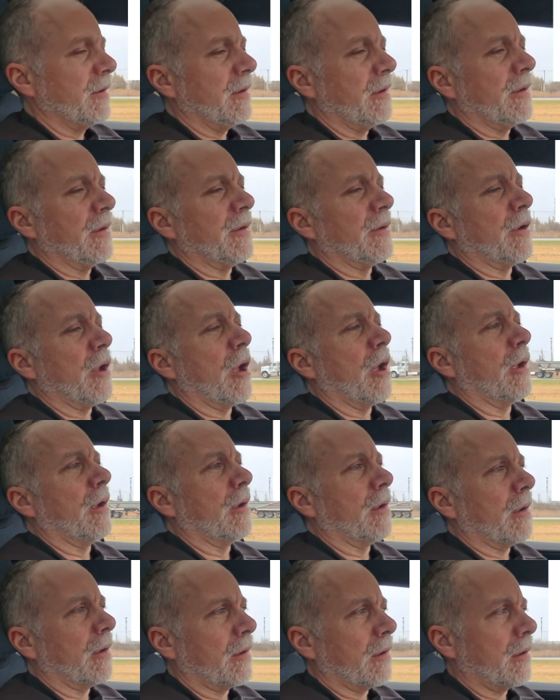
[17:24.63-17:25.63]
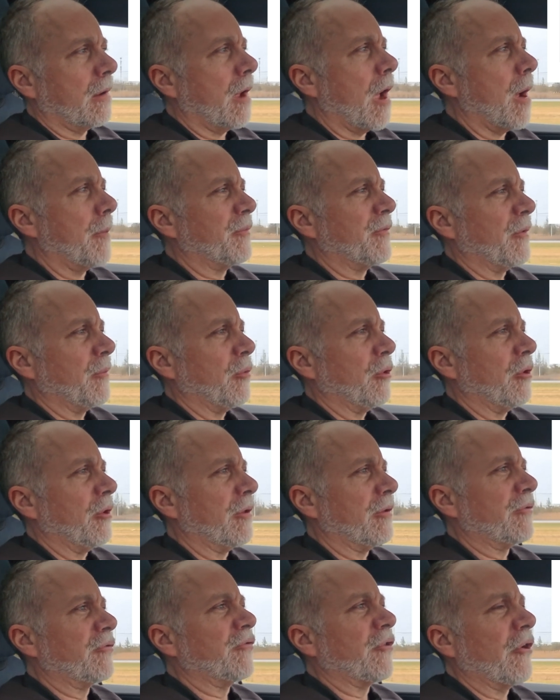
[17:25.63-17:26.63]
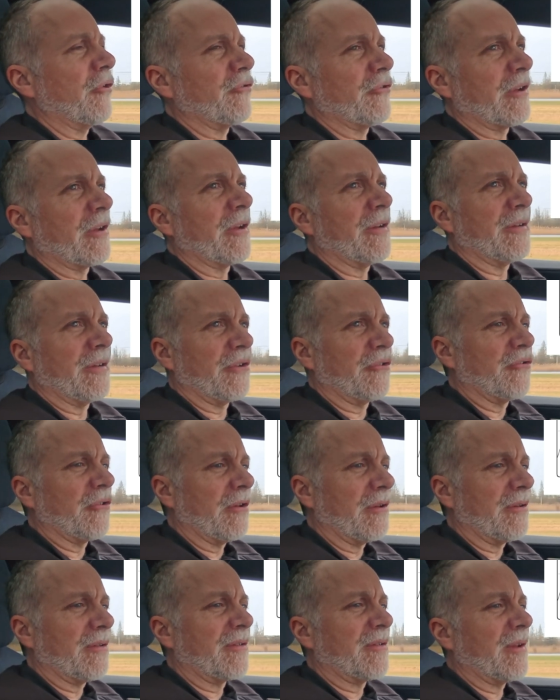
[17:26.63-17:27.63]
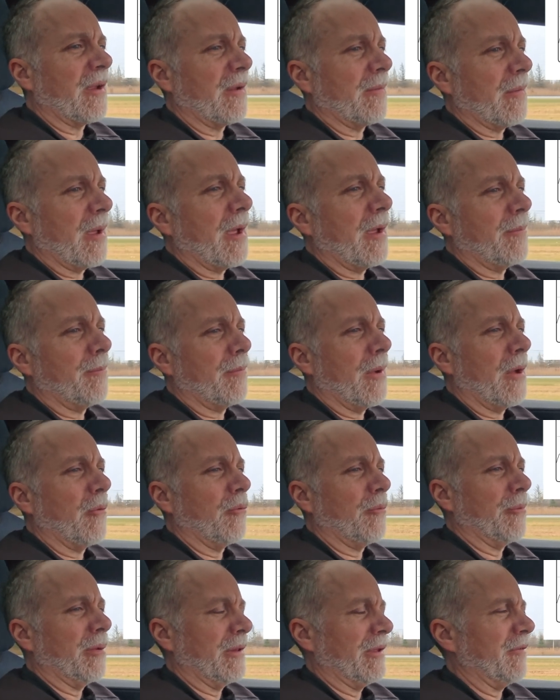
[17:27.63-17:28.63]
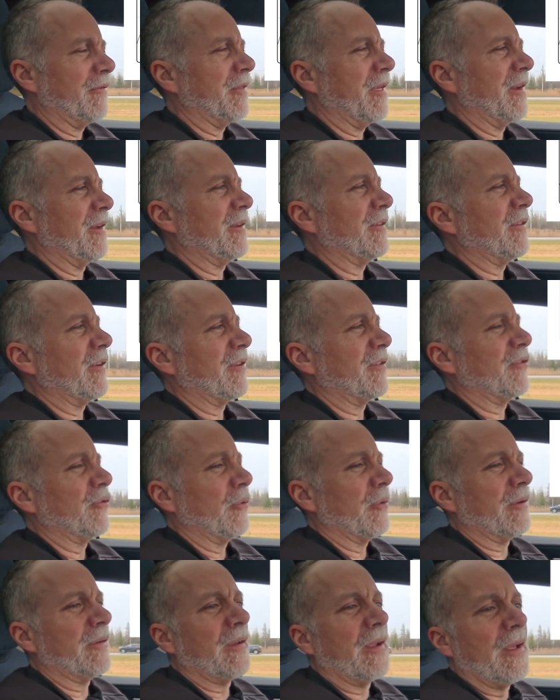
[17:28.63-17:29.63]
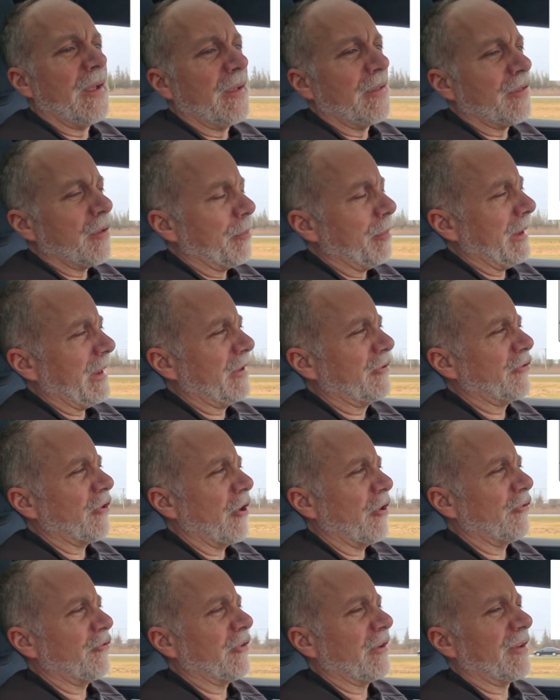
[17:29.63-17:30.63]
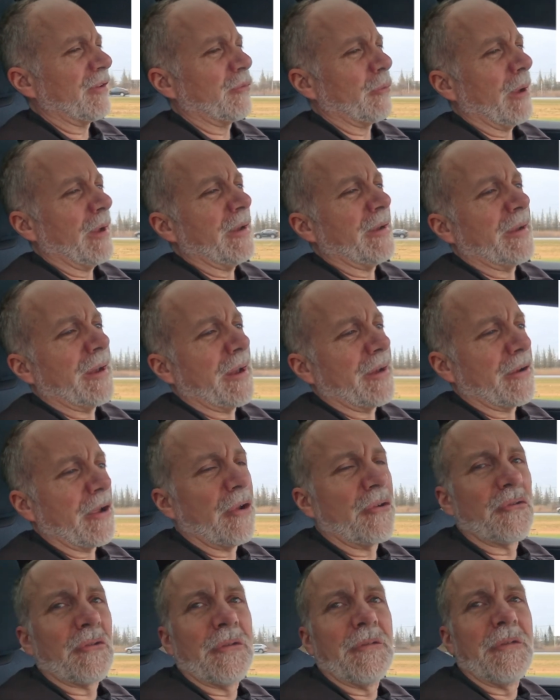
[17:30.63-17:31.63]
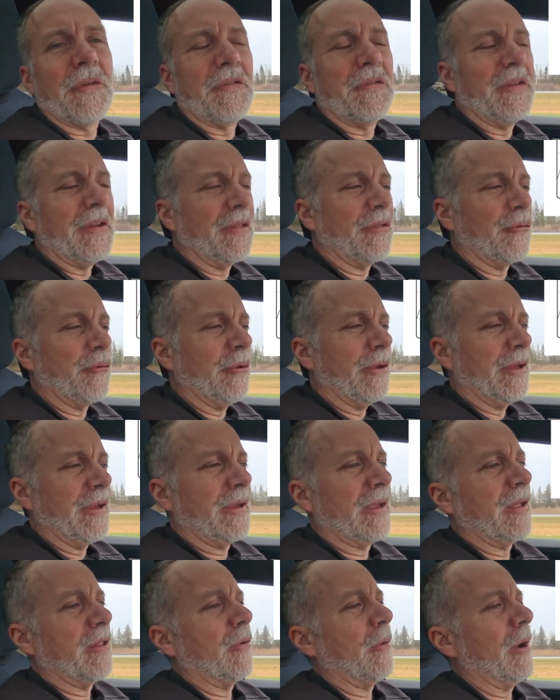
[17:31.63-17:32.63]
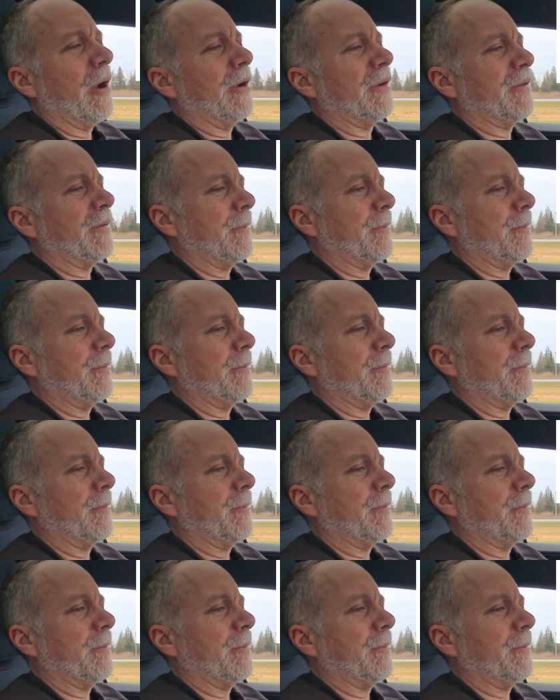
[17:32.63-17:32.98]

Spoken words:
in optimal charging conditions, I would believe that it does do it. The peak charging is rated at 153 kilowatt.